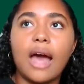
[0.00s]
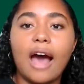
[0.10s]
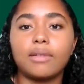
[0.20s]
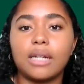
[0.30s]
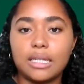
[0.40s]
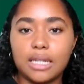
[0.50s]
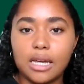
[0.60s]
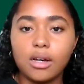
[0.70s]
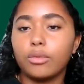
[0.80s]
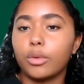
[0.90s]
have an
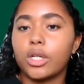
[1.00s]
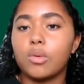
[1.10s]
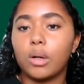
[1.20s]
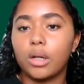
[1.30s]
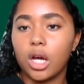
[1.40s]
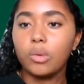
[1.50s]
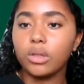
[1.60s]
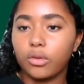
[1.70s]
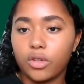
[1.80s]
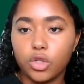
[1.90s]
idea of where you want to go
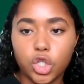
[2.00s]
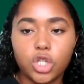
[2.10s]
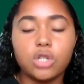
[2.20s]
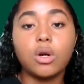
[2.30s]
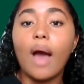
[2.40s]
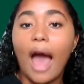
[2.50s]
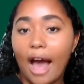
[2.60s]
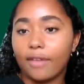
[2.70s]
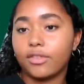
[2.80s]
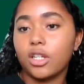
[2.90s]
in the future. You don't
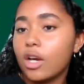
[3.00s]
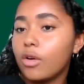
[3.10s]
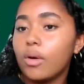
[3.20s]
have to